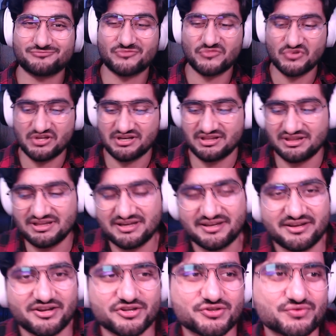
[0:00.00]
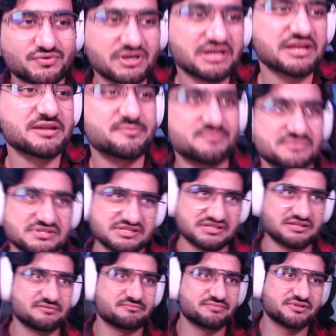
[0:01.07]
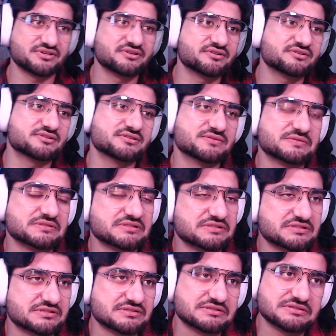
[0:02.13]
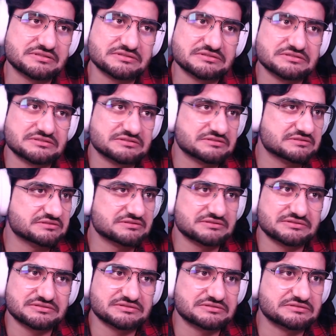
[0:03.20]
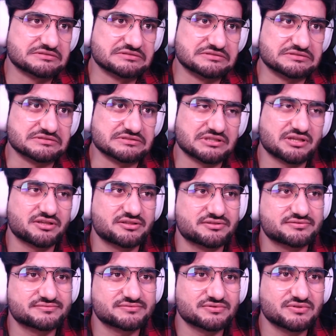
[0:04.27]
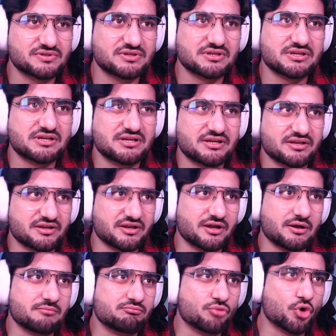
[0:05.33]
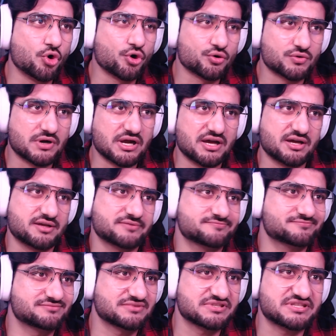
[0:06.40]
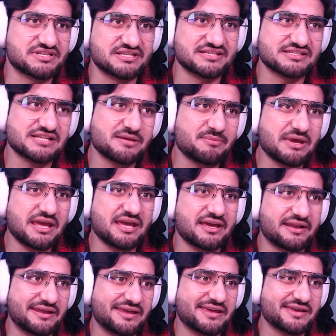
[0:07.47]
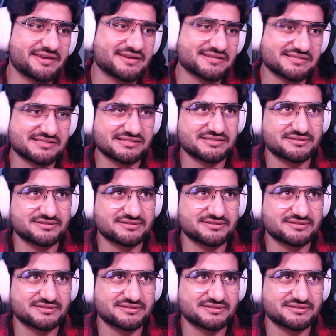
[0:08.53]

Got a line, our dreams compared to what's... Ooh. Gamora. She's a badass.